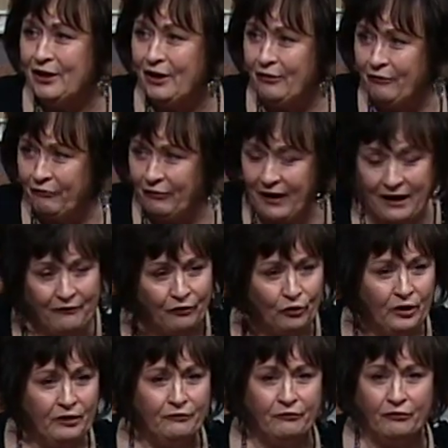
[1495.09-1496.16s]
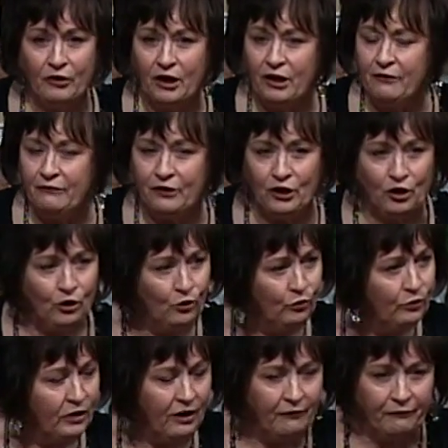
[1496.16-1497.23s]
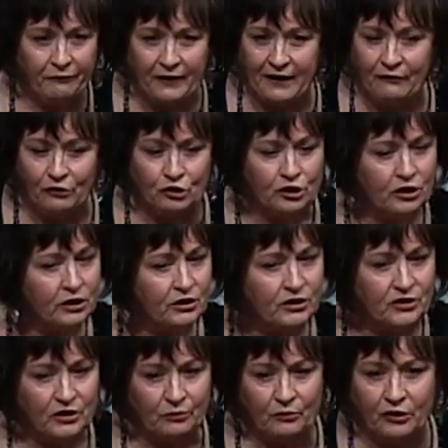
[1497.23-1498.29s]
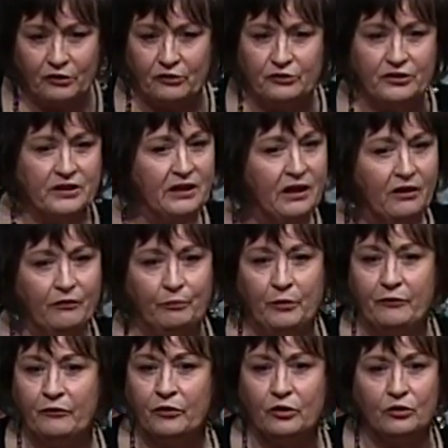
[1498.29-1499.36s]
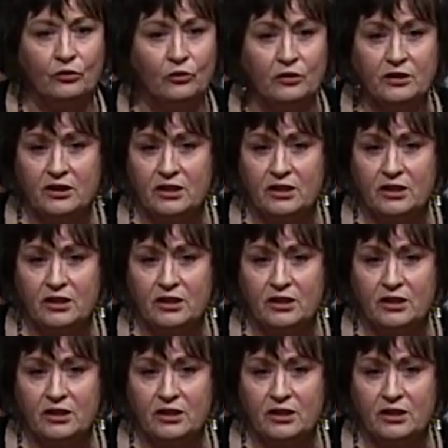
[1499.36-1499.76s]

of favor in front of you, not favor to consume on yourself, but for the Lord